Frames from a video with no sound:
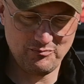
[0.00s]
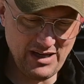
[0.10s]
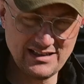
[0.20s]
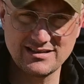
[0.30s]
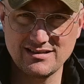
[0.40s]

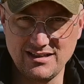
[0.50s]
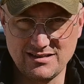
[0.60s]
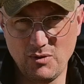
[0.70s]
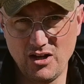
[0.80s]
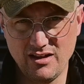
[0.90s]

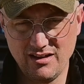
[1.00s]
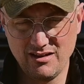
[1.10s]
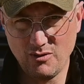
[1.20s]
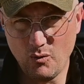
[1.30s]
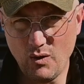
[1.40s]

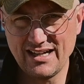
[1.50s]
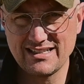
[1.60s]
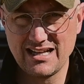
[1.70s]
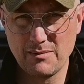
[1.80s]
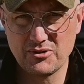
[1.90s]

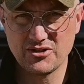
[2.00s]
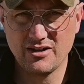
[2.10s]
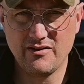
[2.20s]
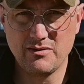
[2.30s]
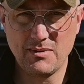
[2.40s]
widest aperture
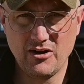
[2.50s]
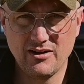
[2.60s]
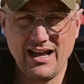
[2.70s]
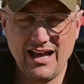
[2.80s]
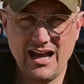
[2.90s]
of about
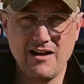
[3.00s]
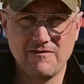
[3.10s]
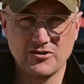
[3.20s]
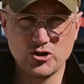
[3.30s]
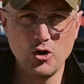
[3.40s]

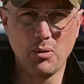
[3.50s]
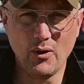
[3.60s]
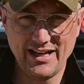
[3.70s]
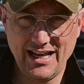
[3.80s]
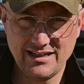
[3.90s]

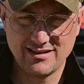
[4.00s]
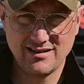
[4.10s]
f2.8,